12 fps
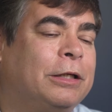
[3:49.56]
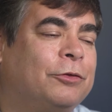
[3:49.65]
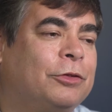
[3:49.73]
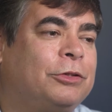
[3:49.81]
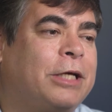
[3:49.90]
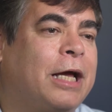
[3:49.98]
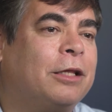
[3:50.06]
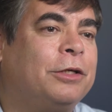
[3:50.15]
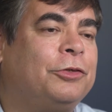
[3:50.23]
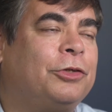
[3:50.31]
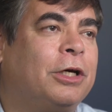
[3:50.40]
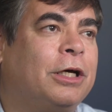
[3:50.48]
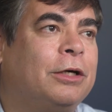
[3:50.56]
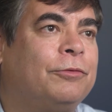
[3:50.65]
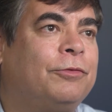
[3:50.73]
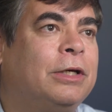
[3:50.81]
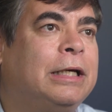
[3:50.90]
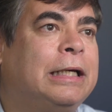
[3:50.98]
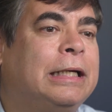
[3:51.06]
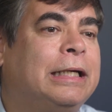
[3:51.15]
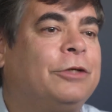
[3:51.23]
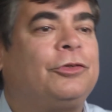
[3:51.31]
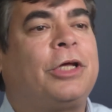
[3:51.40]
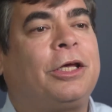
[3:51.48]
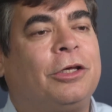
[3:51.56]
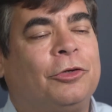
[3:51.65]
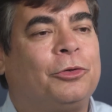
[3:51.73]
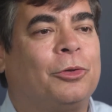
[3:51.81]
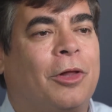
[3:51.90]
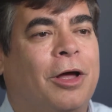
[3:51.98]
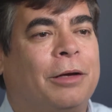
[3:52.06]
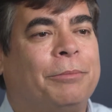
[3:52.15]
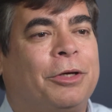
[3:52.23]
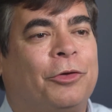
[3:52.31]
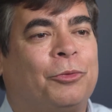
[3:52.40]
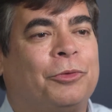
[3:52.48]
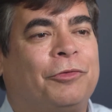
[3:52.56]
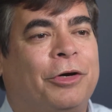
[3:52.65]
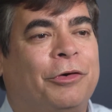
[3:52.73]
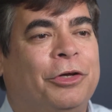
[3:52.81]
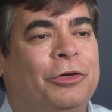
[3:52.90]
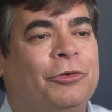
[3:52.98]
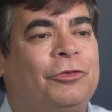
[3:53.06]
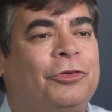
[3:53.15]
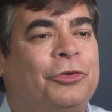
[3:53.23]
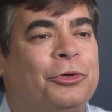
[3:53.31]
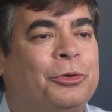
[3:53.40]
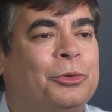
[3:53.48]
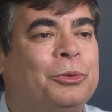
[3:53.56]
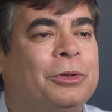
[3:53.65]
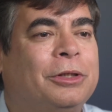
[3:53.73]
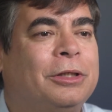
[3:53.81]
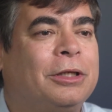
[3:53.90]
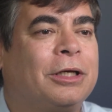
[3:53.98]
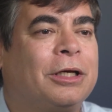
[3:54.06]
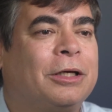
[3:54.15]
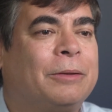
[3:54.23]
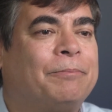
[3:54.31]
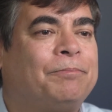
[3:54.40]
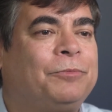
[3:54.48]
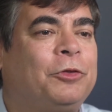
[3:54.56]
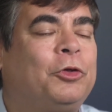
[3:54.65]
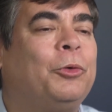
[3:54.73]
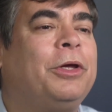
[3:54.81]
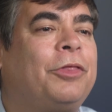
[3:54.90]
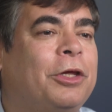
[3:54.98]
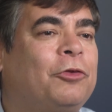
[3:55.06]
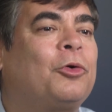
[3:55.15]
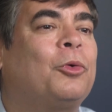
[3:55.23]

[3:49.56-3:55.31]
There's a challenge of it's taking too long because we're very used to doing things